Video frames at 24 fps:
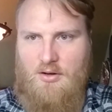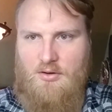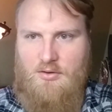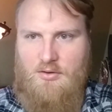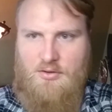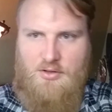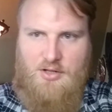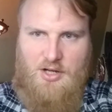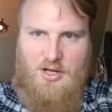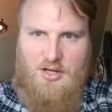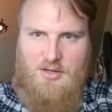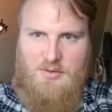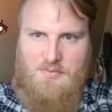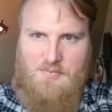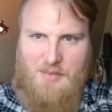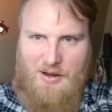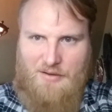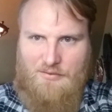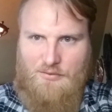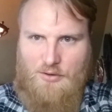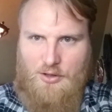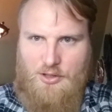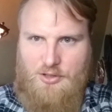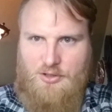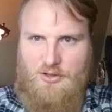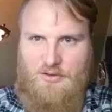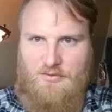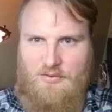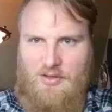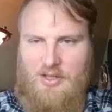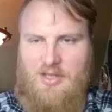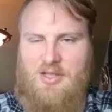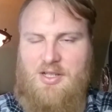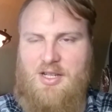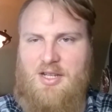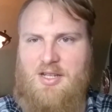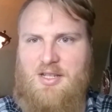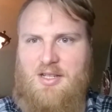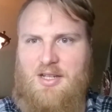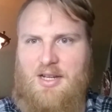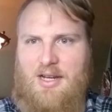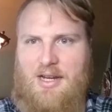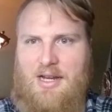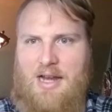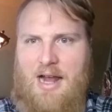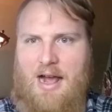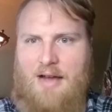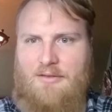just by virtue of existing
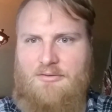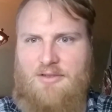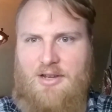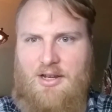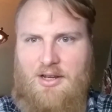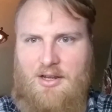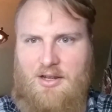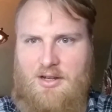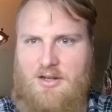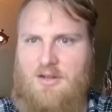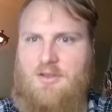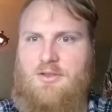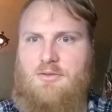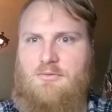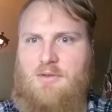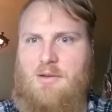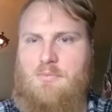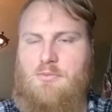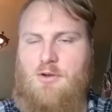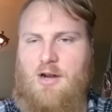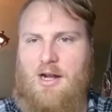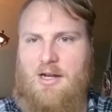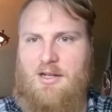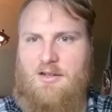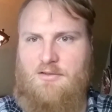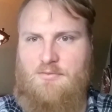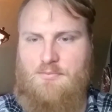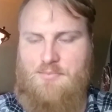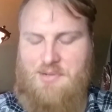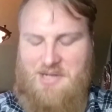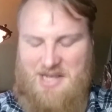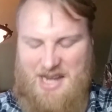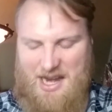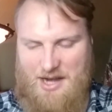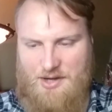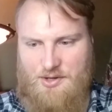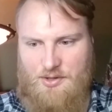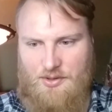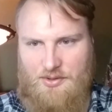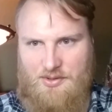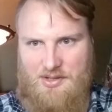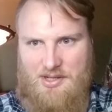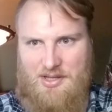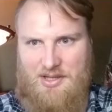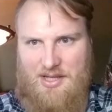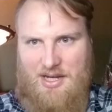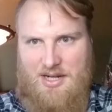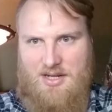and having, the reproductive potential
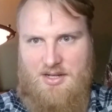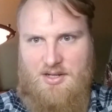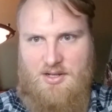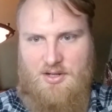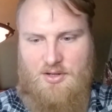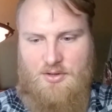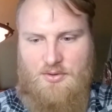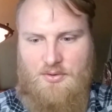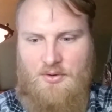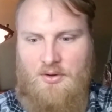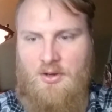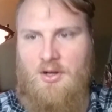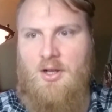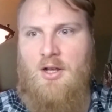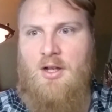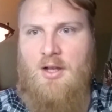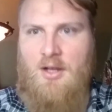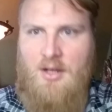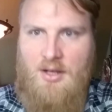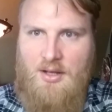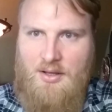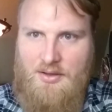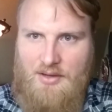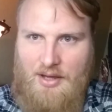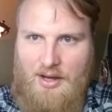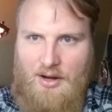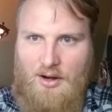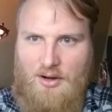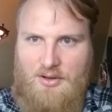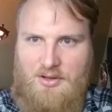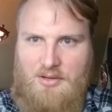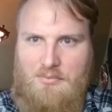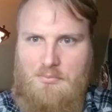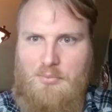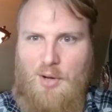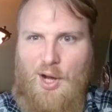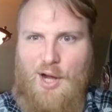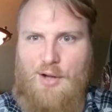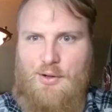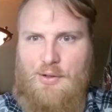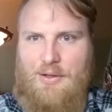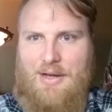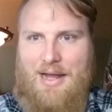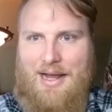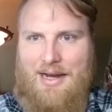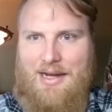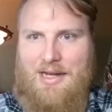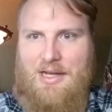that they do. They are the
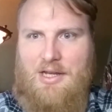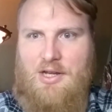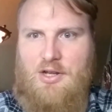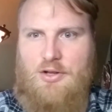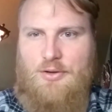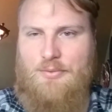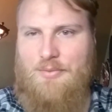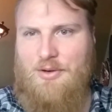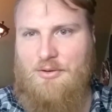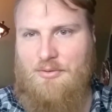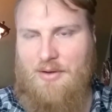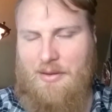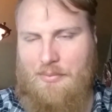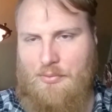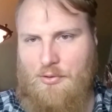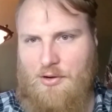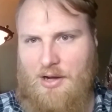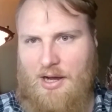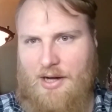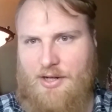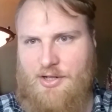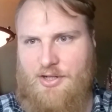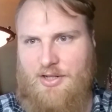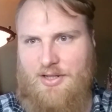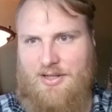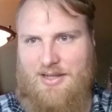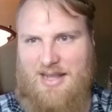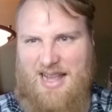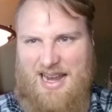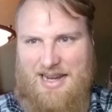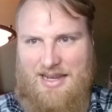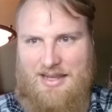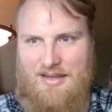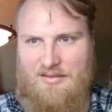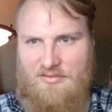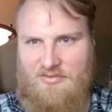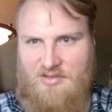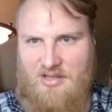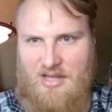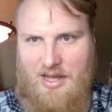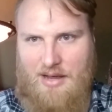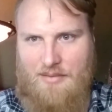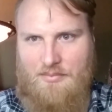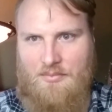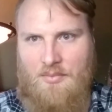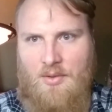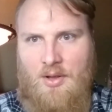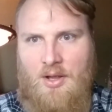bottleneck in human reproduction, and that gives
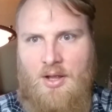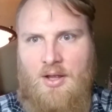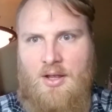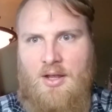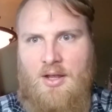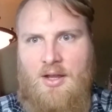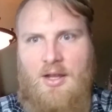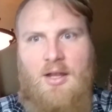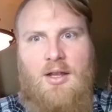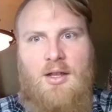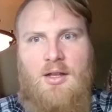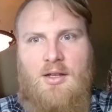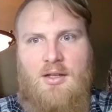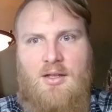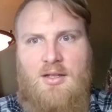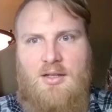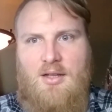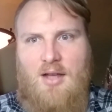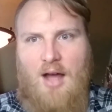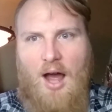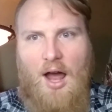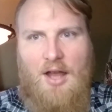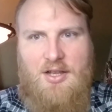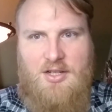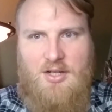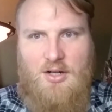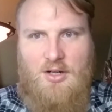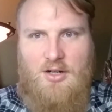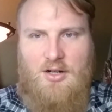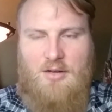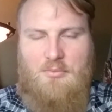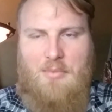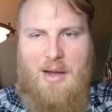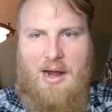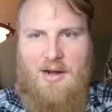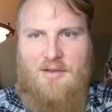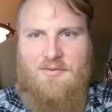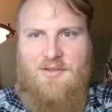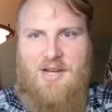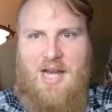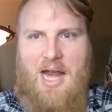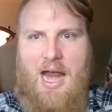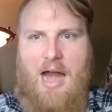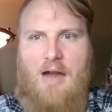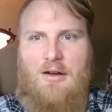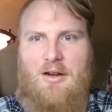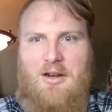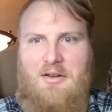them a certain amount of
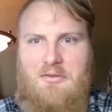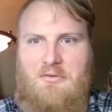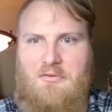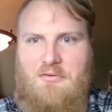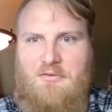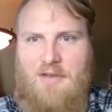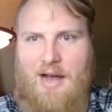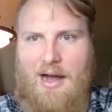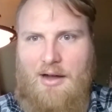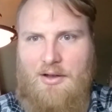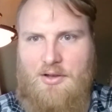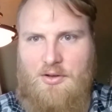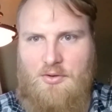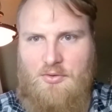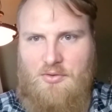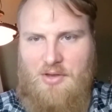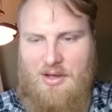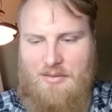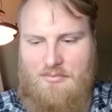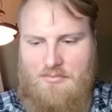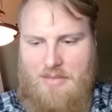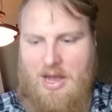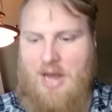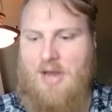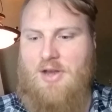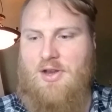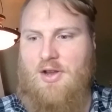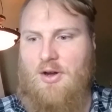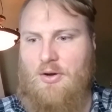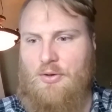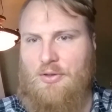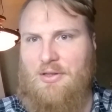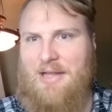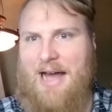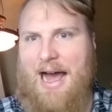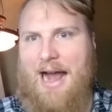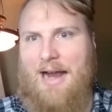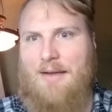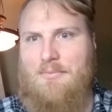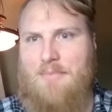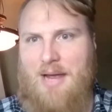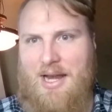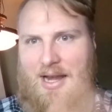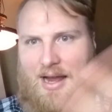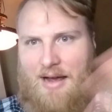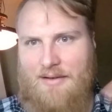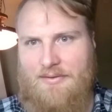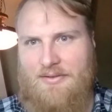inherent value that men don't lack.
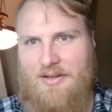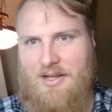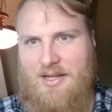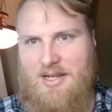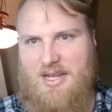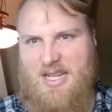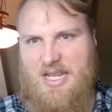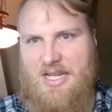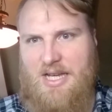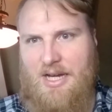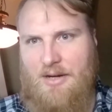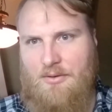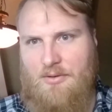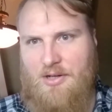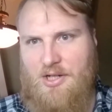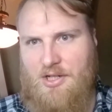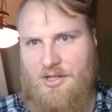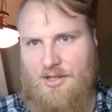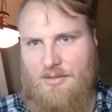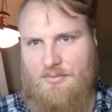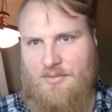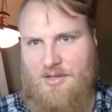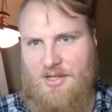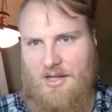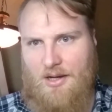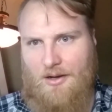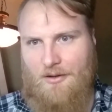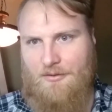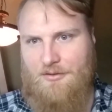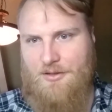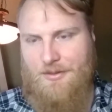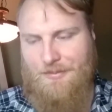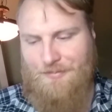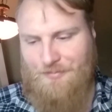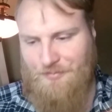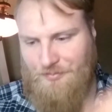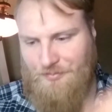Men have to distinguish themselves